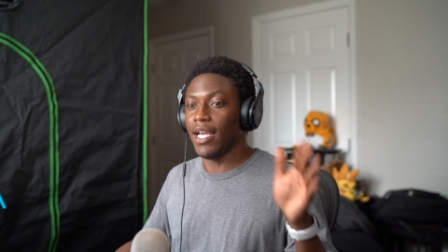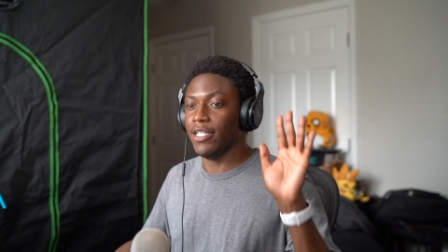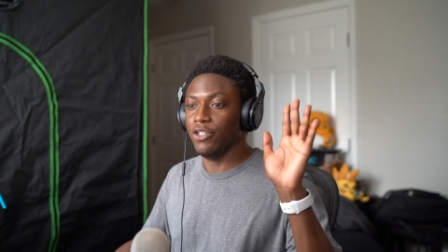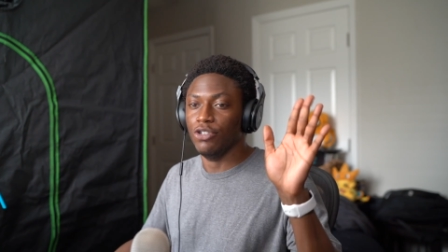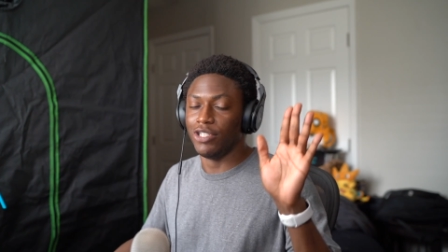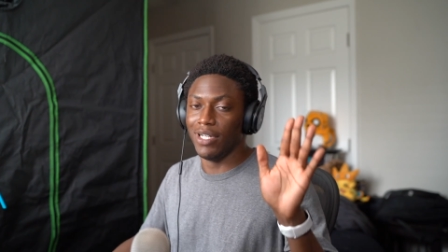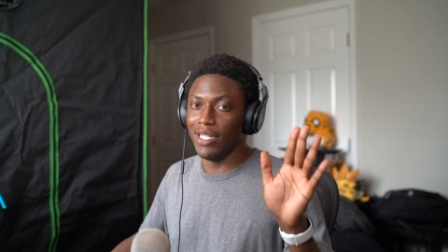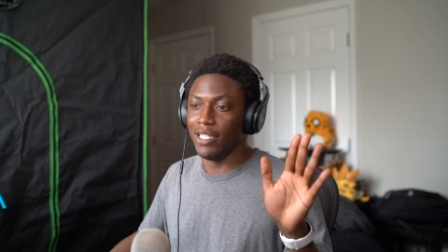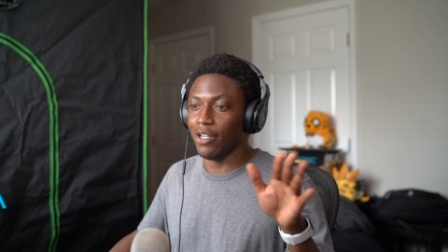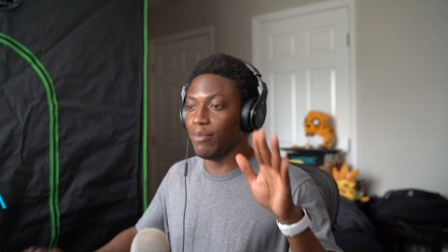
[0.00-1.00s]
And you shouldn't
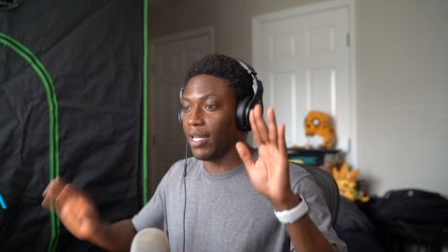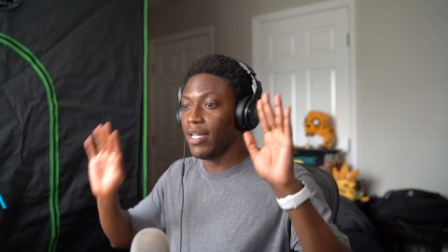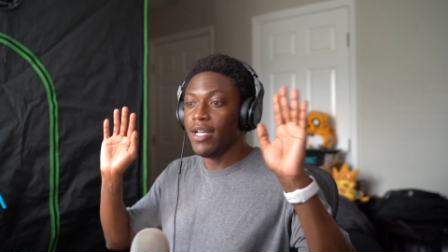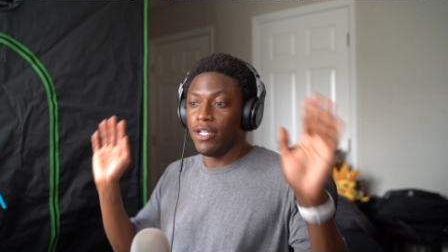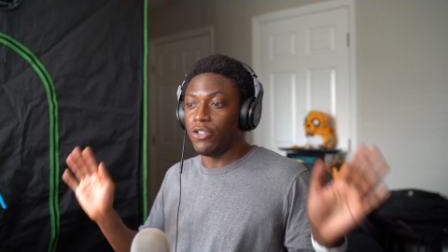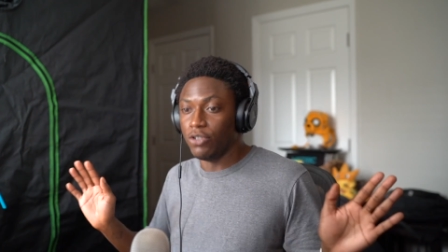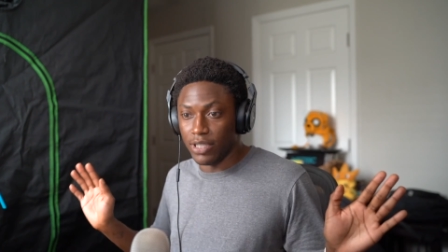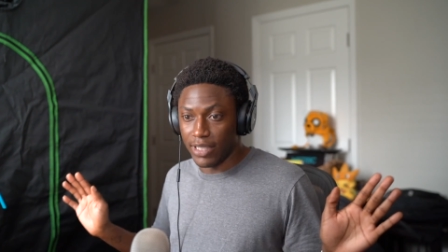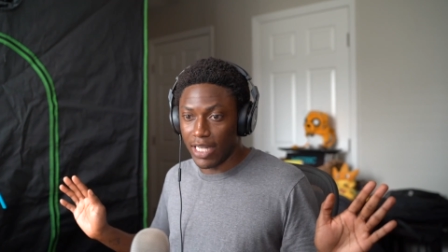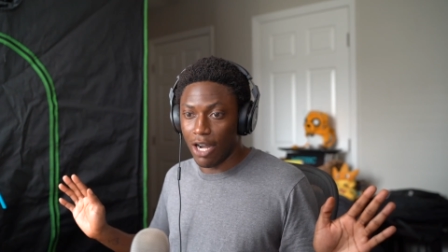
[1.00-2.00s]
either, but you
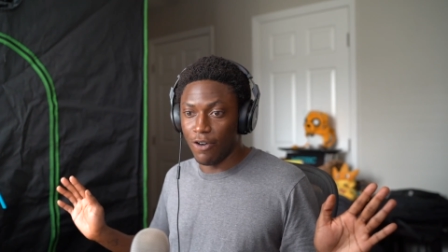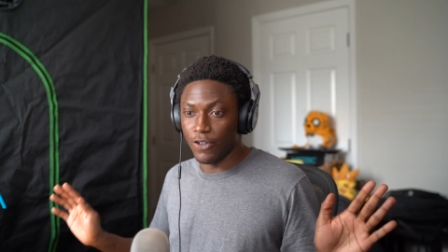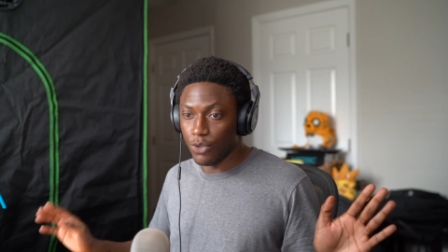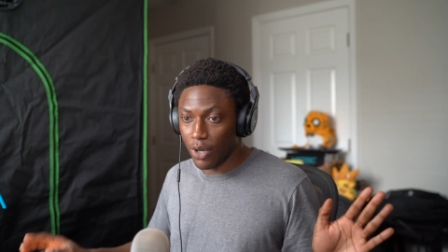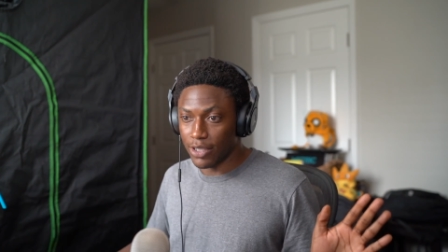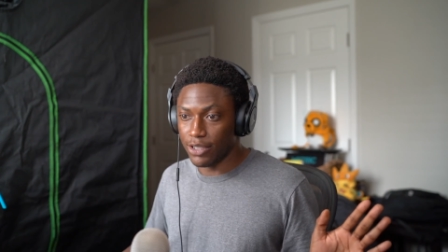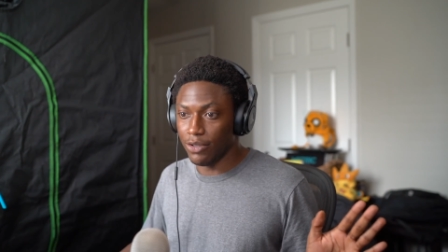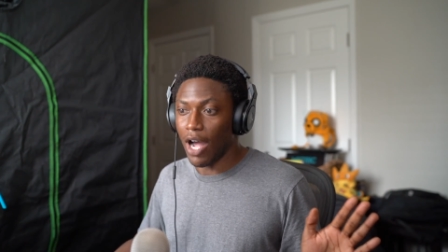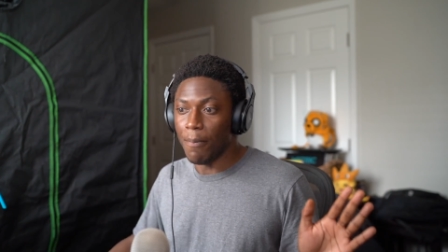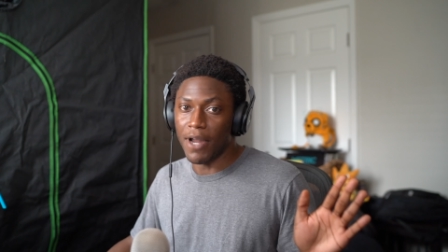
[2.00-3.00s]
can think however you want
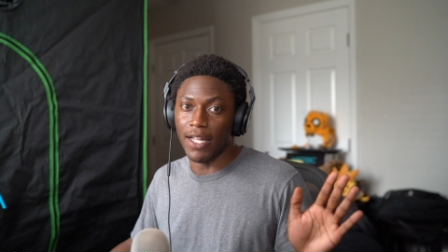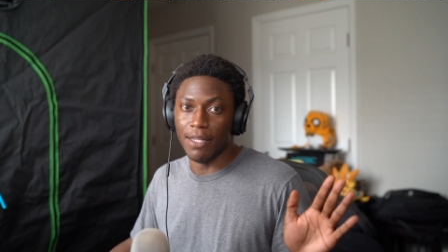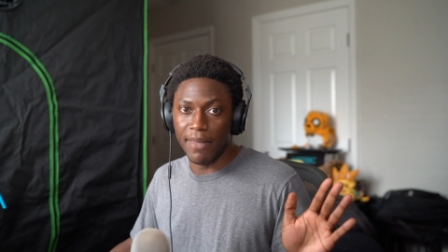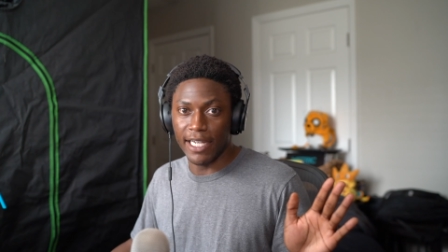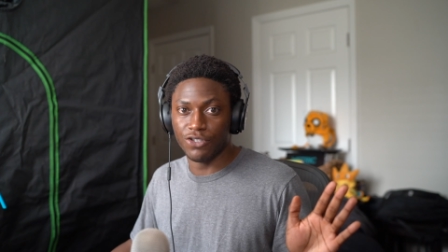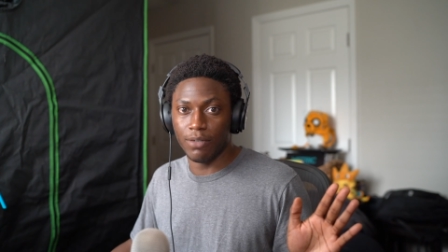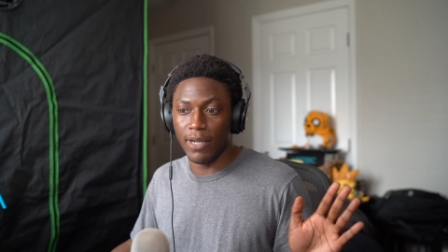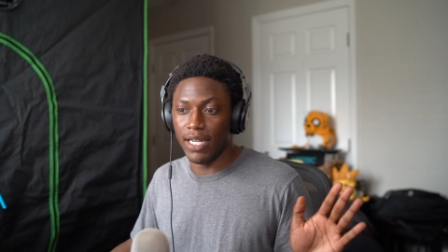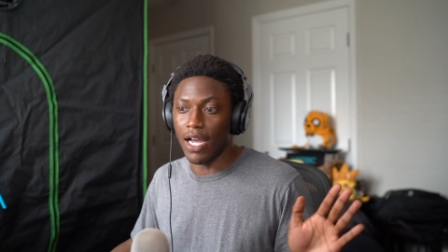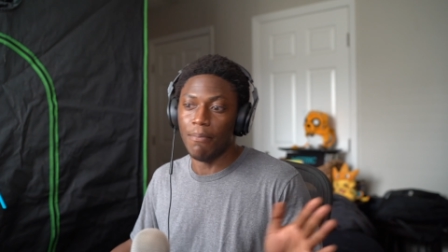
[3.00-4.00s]
to. I'm not the mainstream
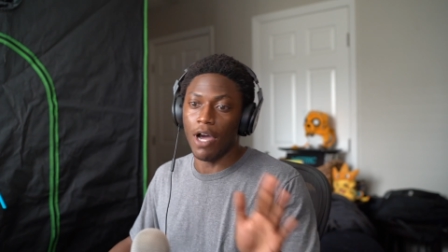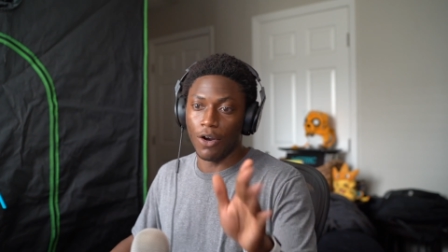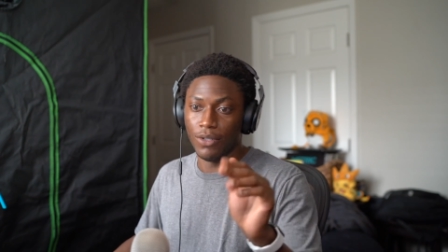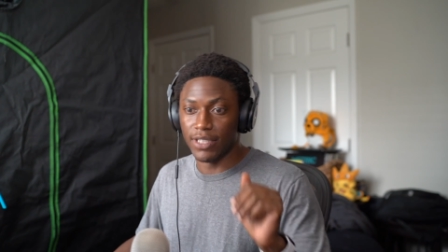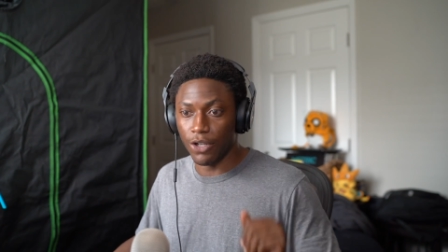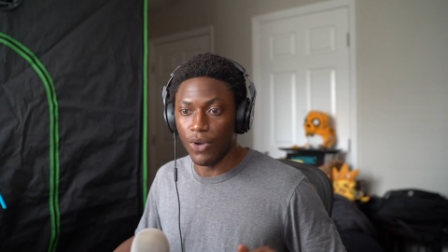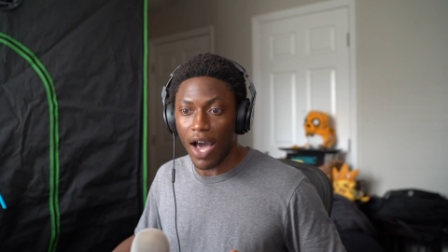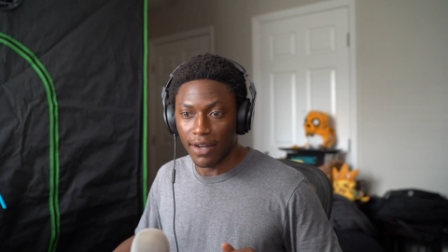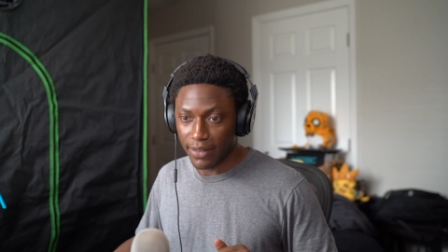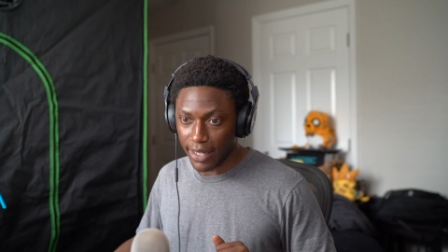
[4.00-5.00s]
media. I'm not going to tell you
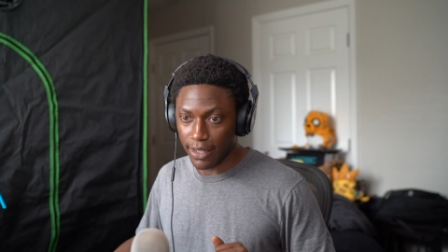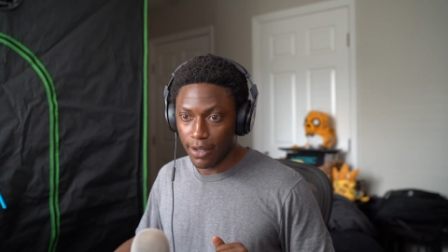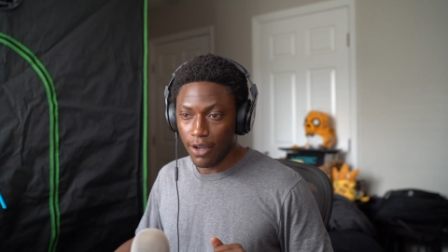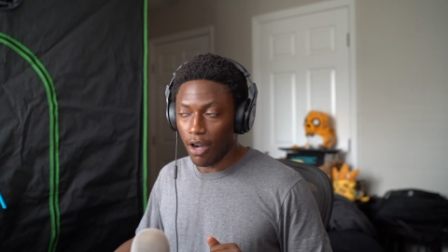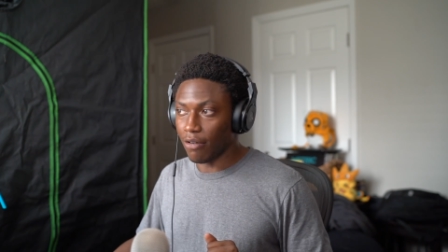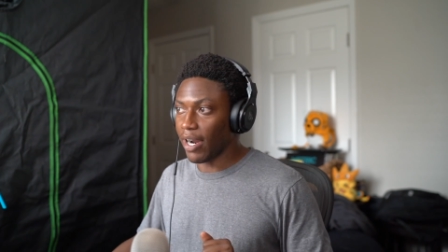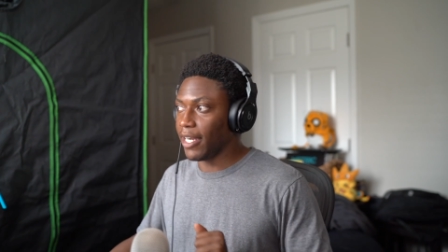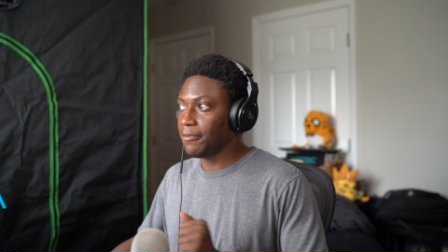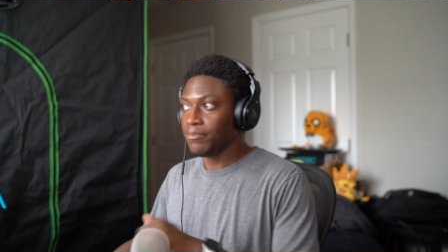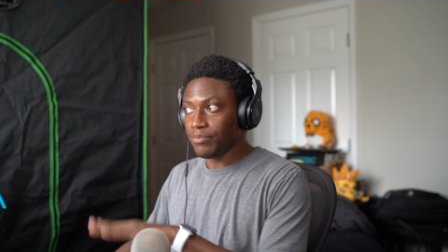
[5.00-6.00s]
how to think. All right?